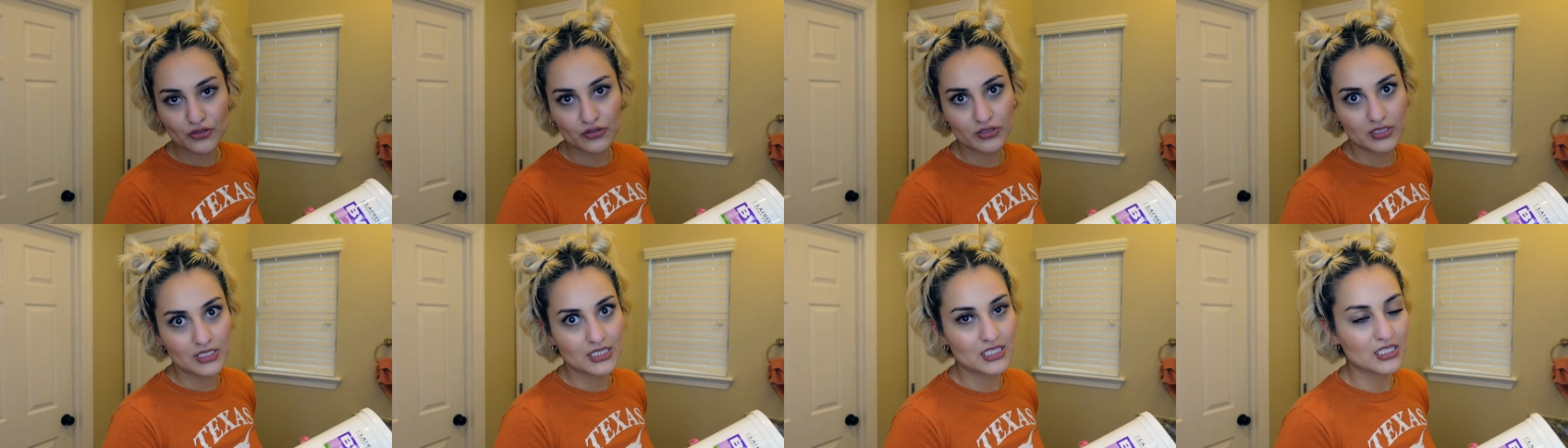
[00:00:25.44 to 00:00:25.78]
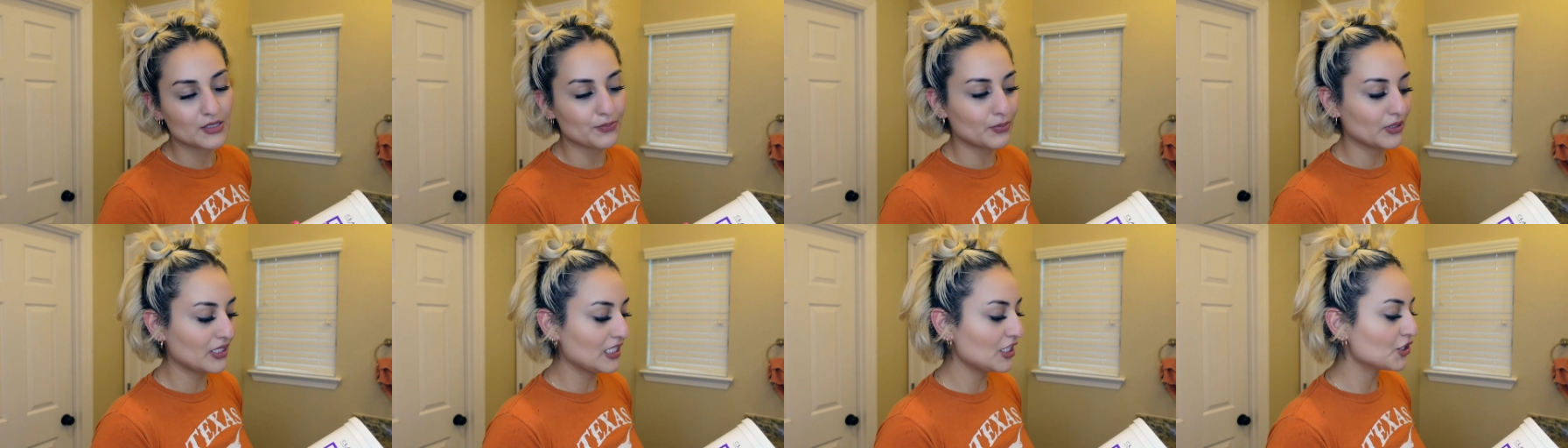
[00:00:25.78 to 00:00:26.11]
use this
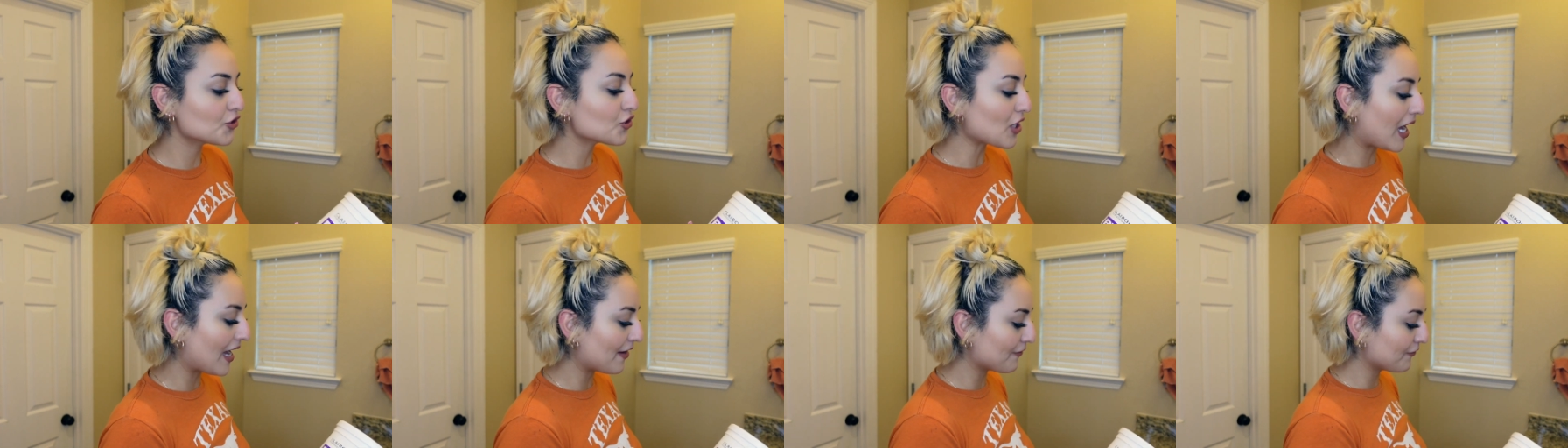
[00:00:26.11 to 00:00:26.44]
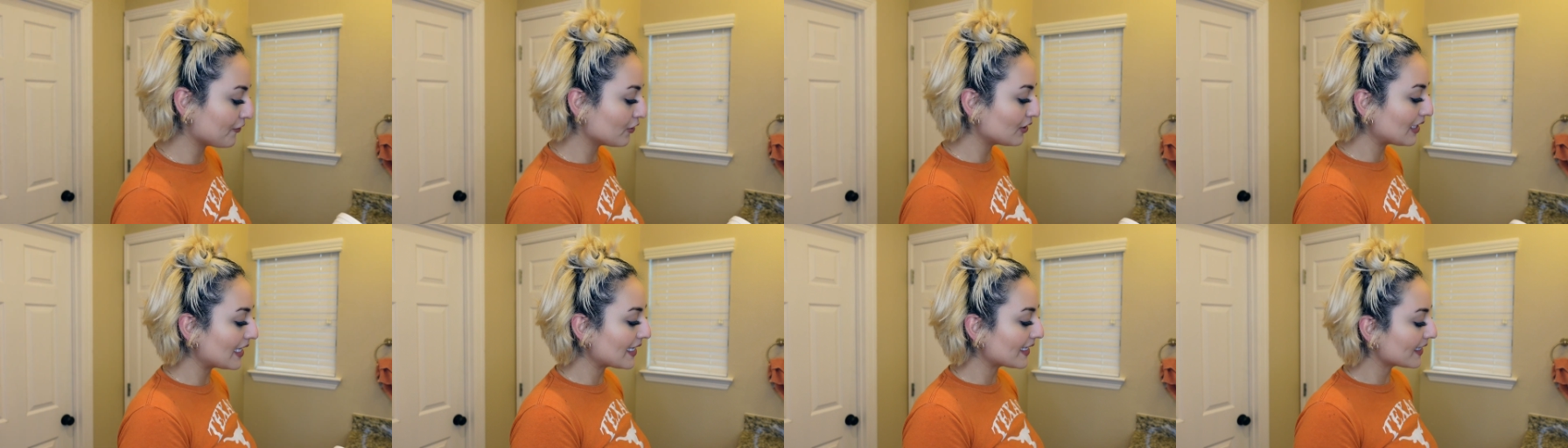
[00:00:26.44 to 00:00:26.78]
bleach. I
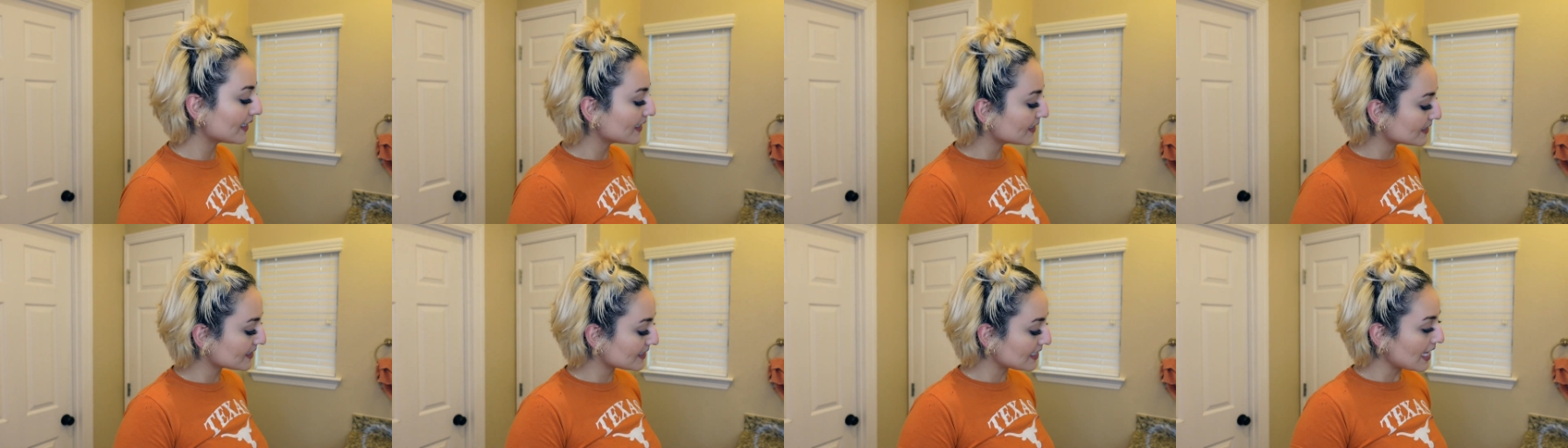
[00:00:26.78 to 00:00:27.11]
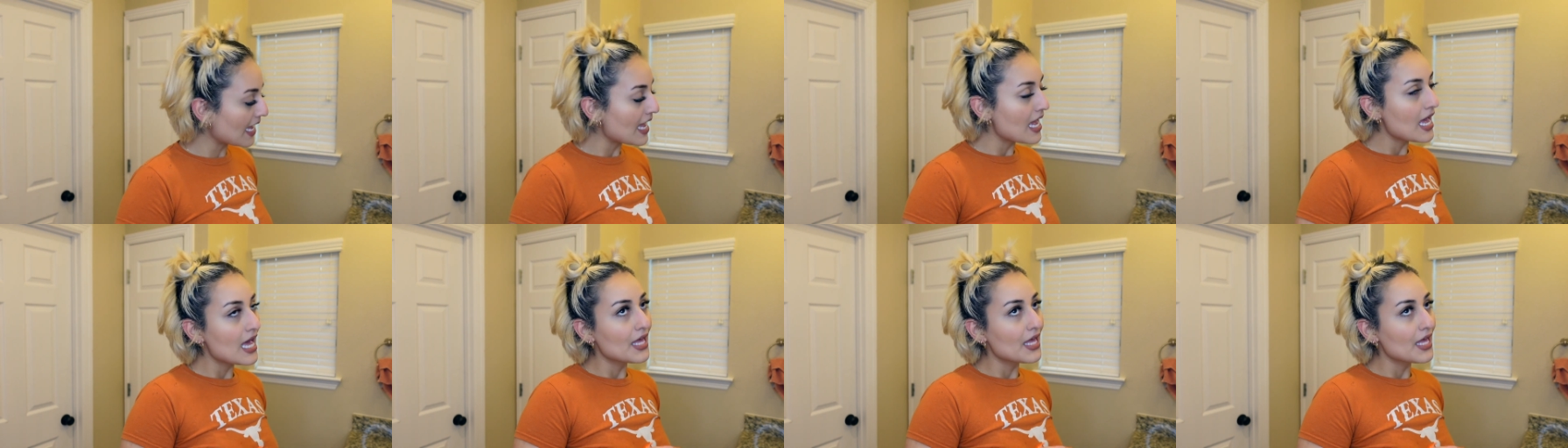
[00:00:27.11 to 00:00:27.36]
feel like it's